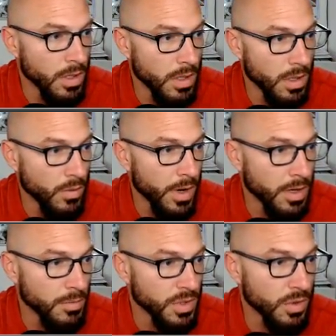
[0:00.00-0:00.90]
in
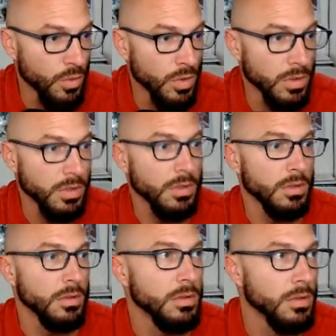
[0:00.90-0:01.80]
random schools.
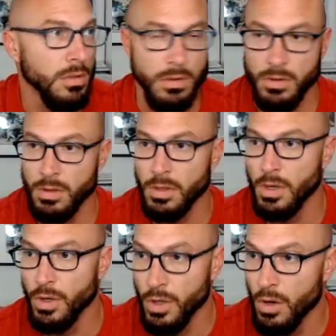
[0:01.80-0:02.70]
So there
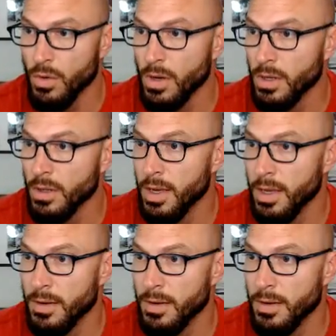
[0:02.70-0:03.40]
you go on that.